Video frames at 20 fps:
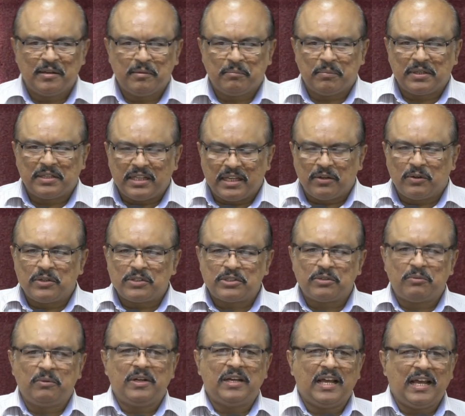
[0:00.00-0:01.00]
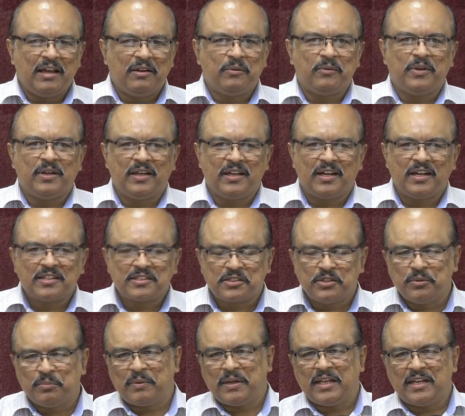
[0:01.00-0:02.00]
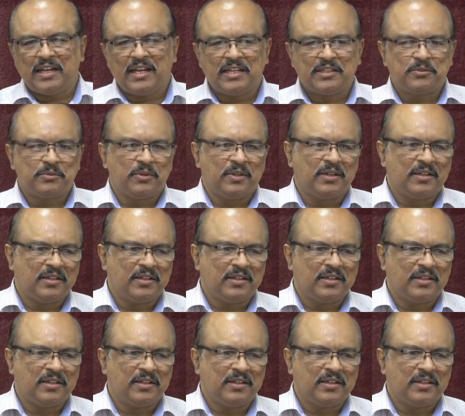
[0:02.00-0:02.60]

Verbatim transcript: but they also will have a rescue plan as well.